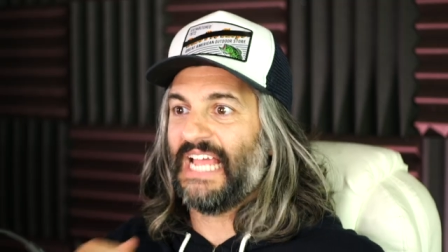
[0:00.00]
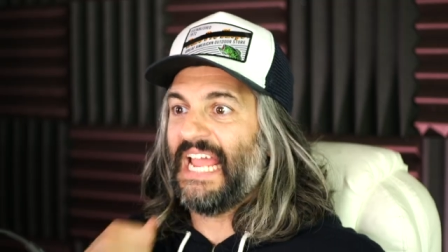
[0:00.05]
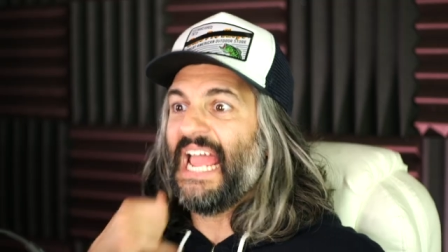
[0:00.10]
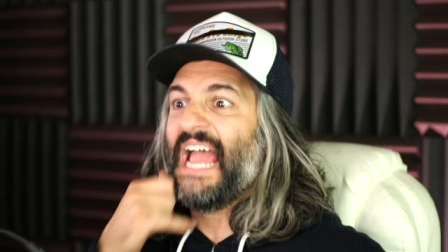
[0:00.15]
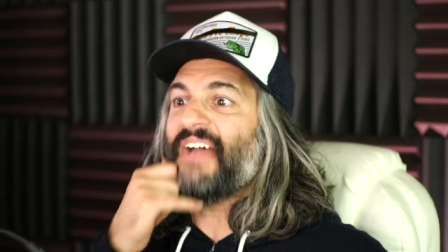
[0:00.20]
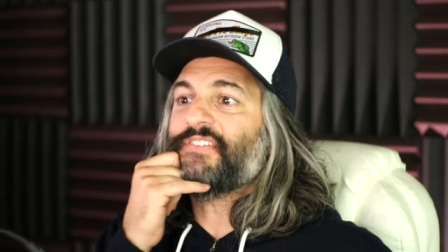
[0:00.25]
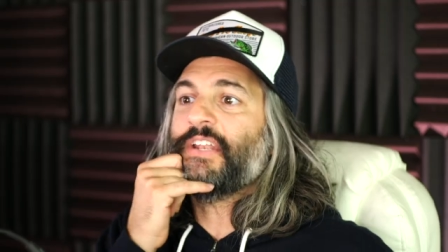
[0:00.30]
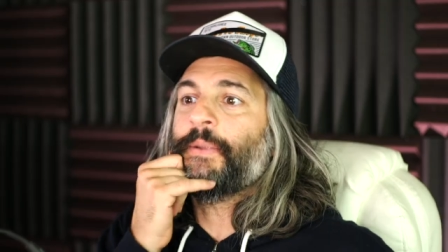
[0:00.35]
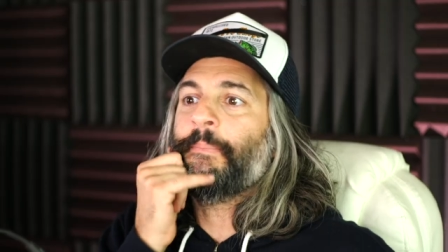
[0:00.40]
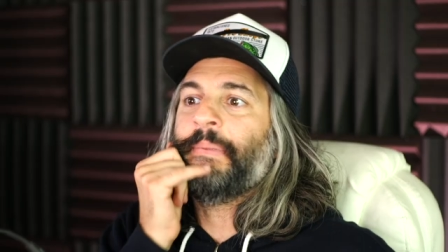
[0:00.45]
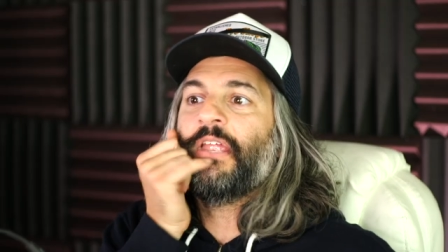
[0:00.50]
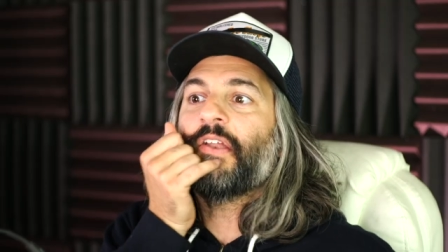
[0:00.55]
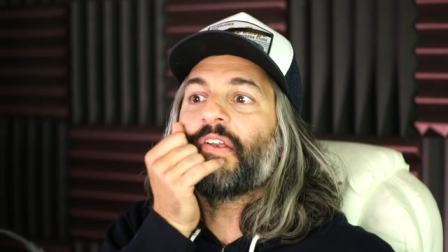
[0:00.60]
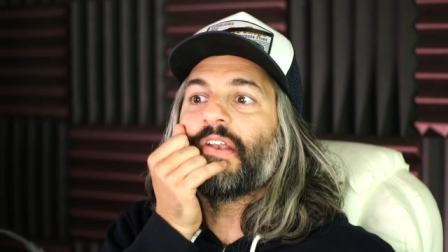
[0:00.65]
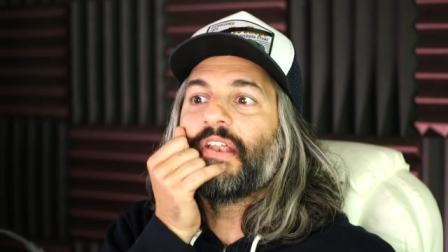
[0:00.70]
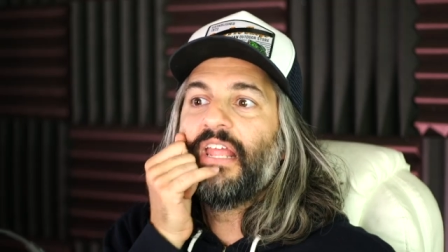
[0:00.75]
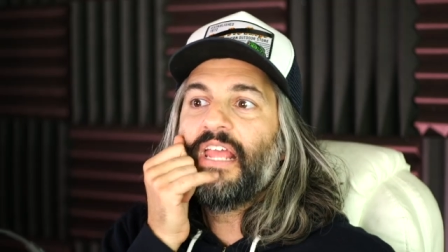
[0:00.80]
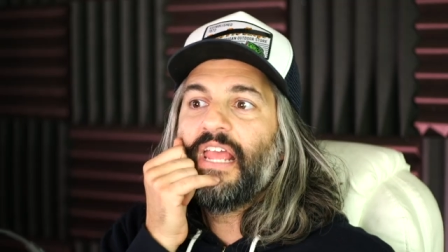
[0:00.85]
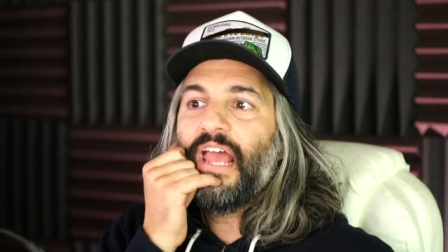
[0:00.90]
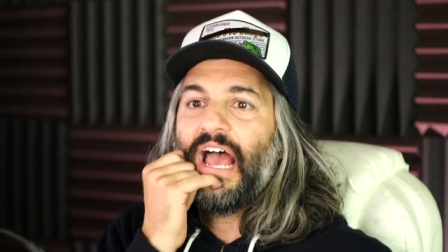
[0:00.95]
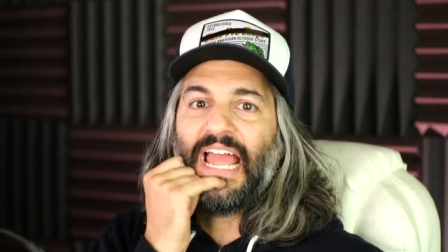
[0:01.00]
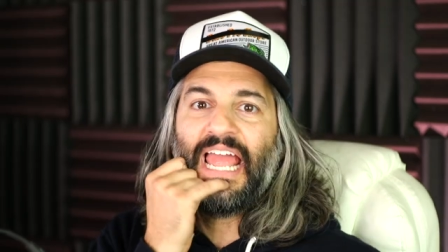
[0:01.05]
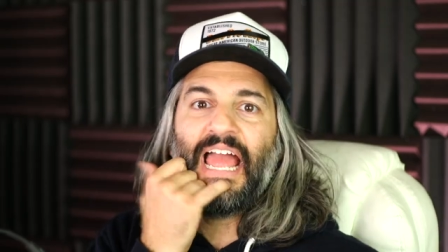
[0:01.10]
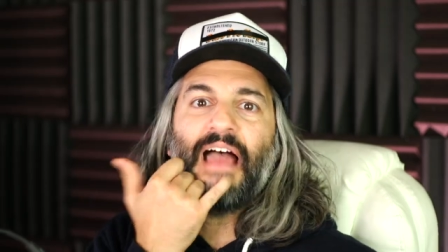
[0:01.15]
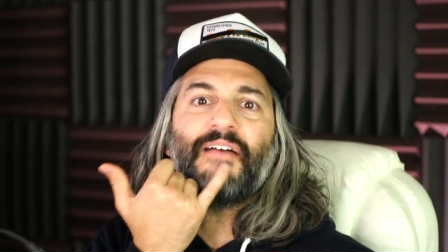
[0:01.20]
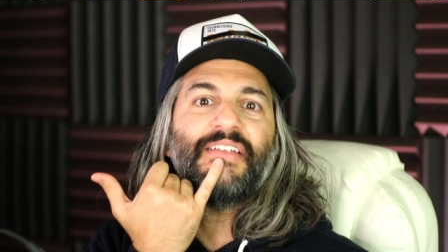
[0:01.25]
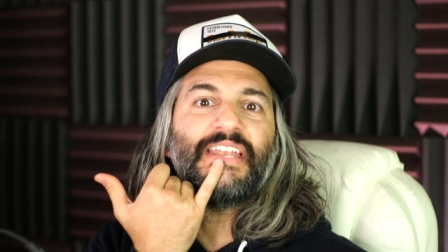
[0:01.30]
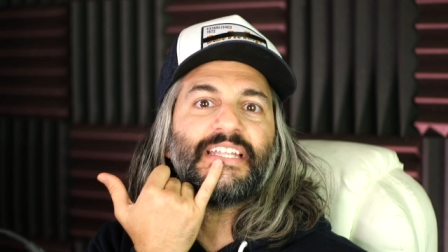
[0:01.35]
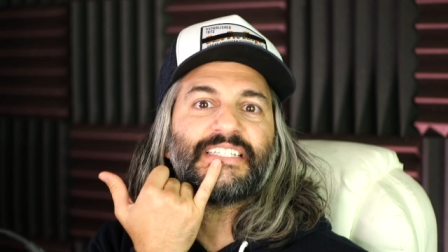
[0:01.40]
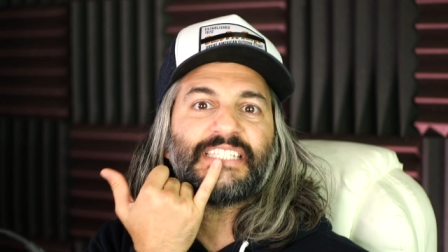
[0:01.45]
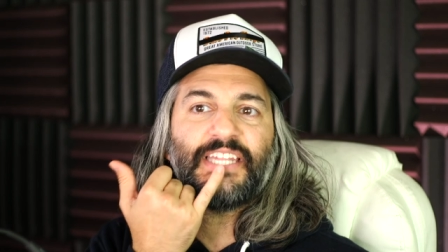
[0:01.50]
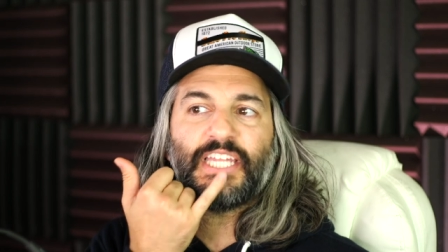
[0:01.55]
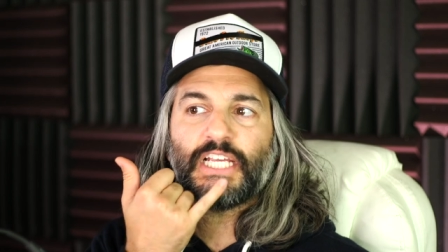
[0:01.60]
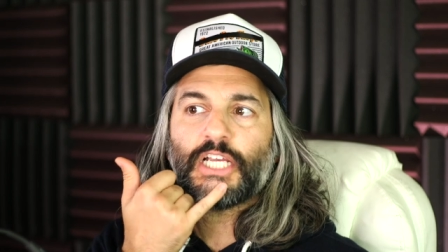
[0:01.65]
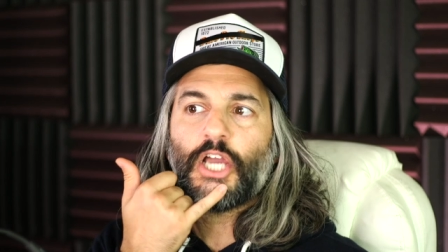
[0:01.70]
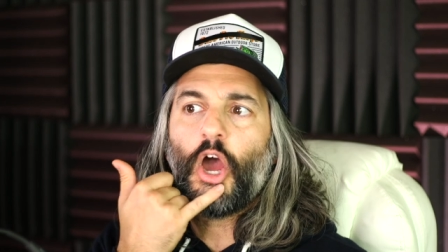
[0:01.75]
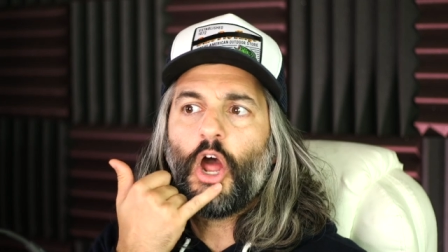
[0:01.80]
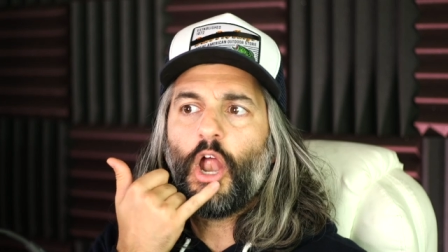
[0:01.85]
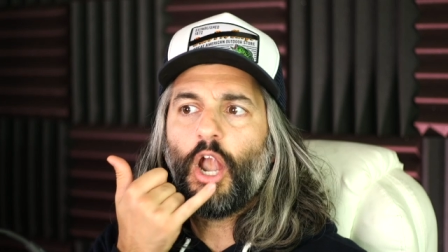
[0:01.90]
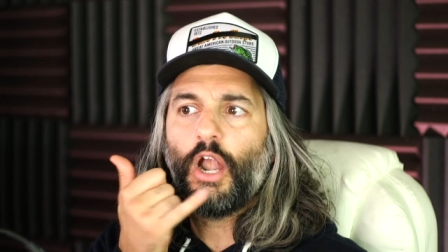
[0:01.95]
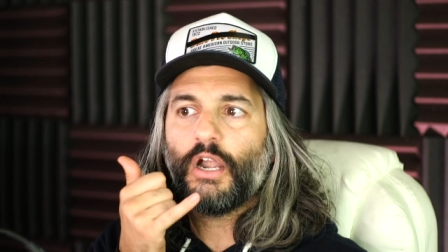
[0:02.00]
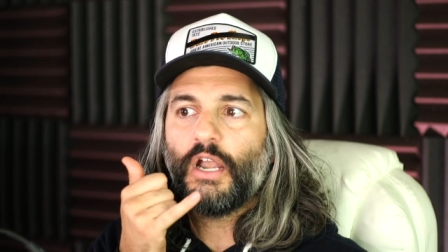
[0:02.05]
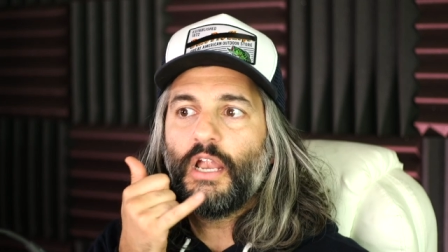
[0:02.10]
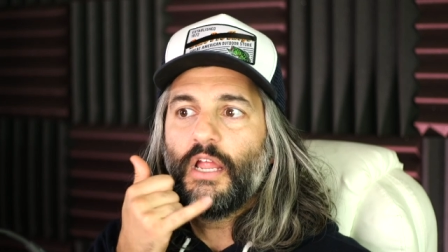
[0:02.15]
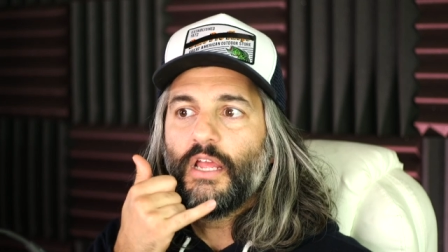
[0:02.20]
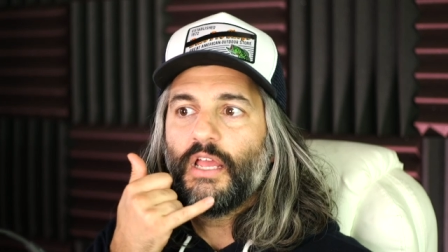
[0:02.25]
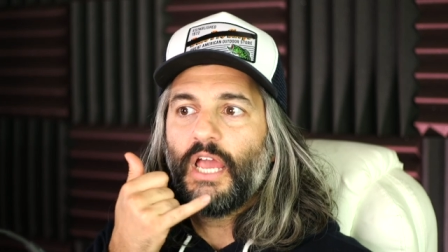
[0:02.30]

have it, Amir. I have it. It's in the car.